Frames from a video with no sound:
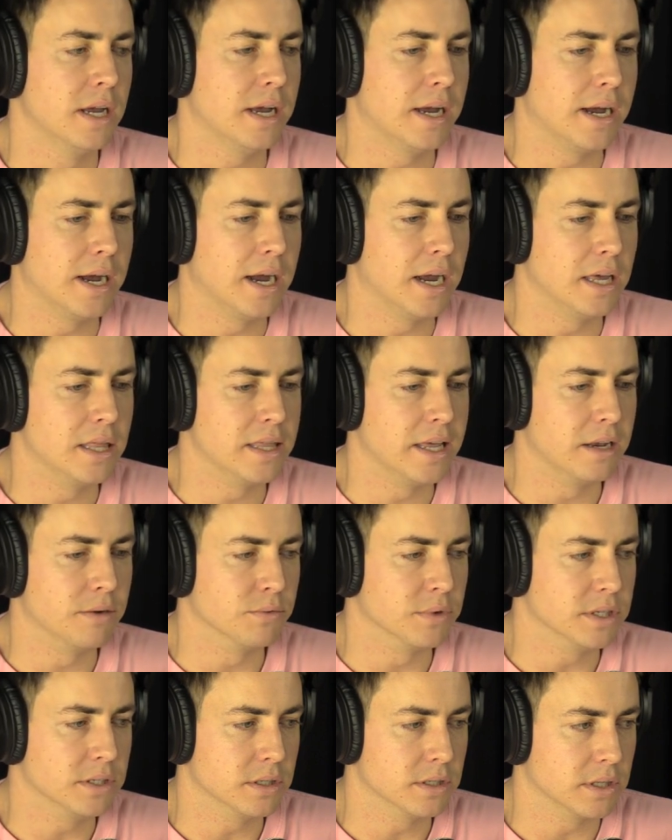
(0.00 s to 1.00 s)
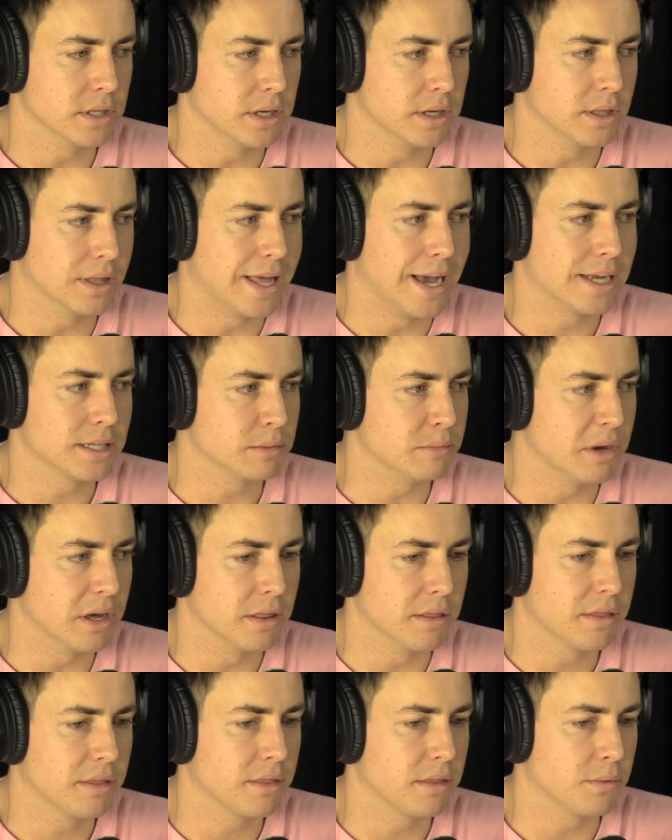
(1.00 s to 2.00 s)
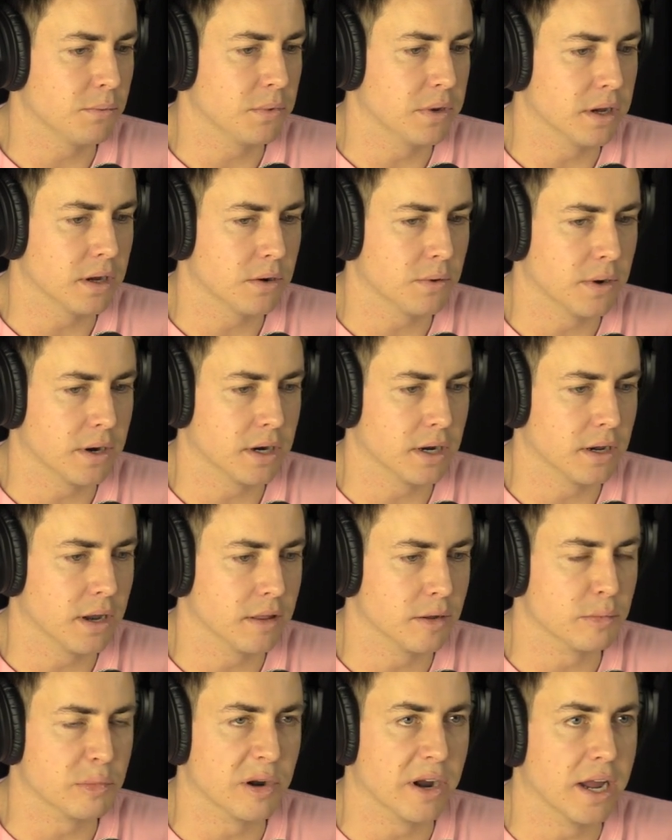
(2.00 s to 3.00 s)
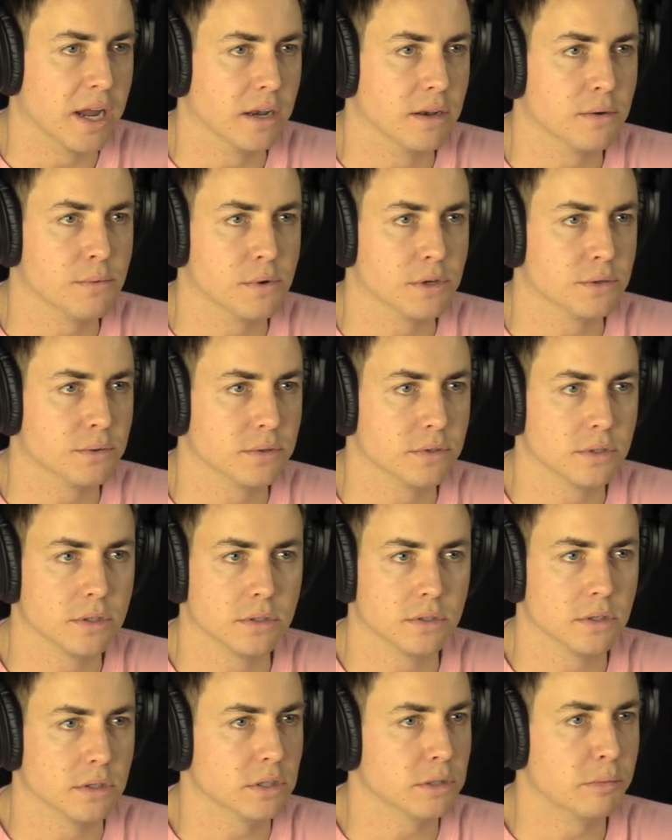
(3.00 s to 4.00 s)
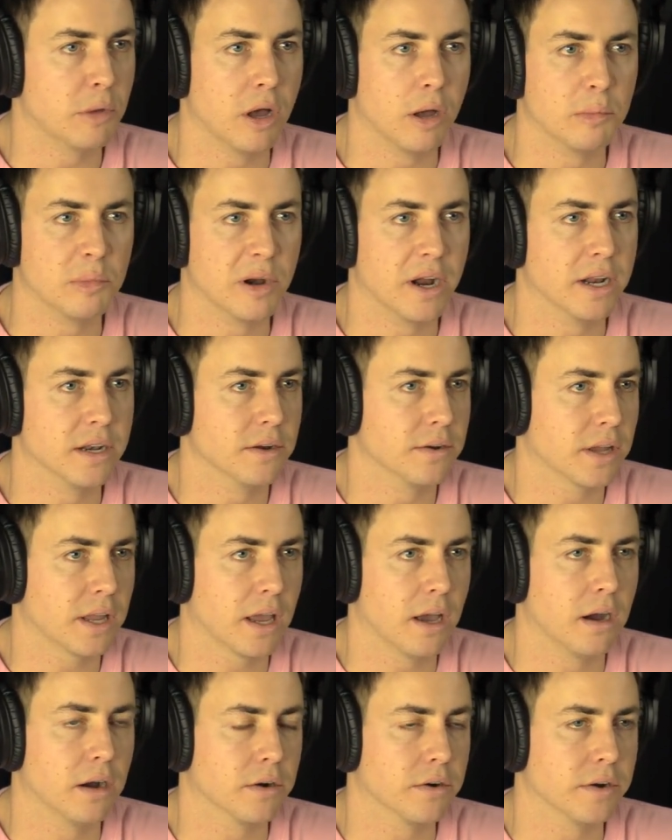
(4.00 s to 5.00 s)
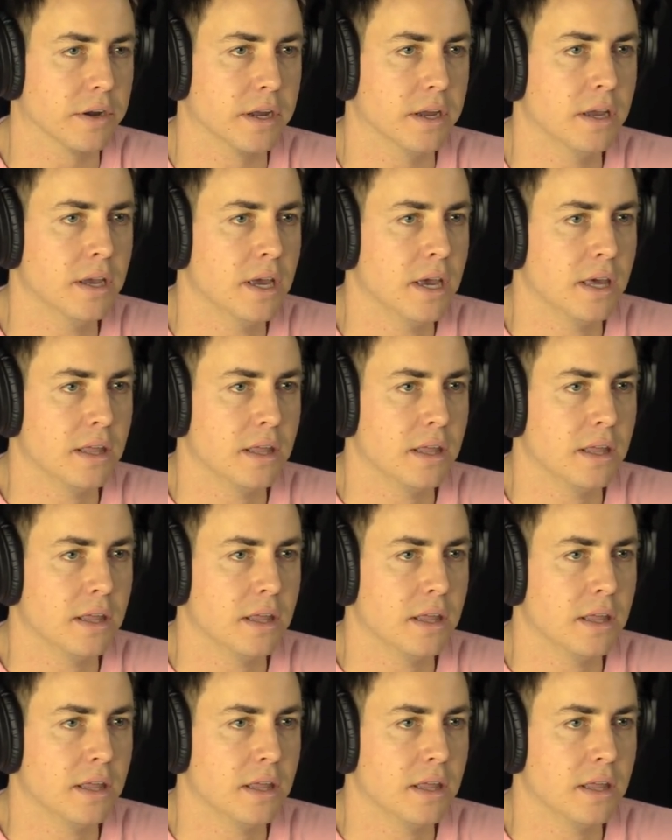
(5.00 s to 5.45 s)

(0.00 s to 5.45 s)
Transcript: Uh, and then recently, last month, we acquired another brand, which was just a small brand out of Calgary.